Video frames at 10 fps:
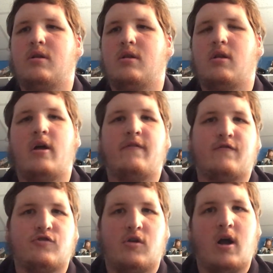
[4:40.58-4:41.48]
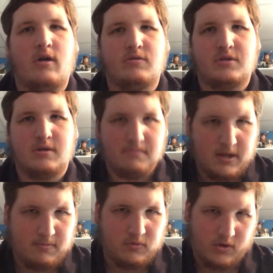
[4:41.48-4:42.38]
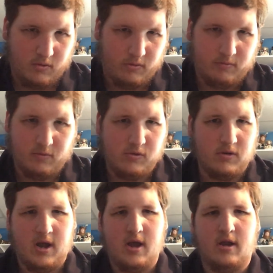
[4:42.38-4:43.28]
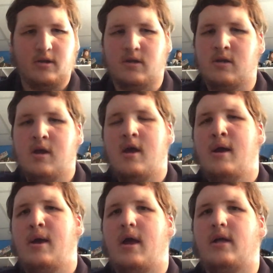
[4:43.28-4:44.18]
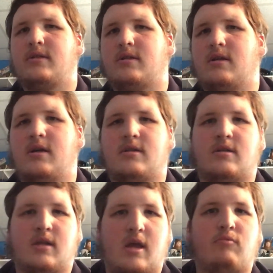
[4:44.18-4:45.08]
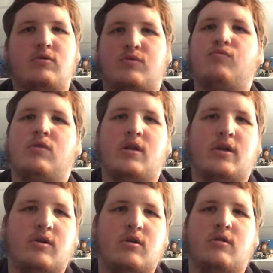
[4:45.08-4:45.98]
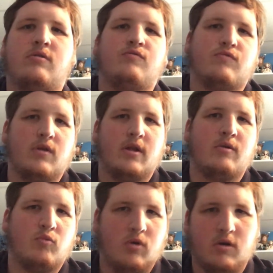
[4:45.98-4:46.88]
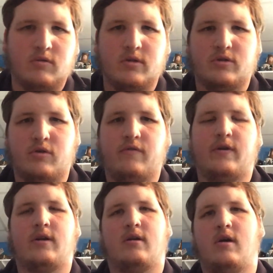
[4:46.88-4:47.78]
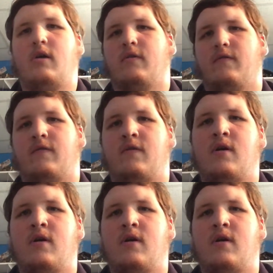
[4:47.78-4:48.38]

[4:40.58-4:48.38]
life trials that people go through, and it was really good, really well deserving of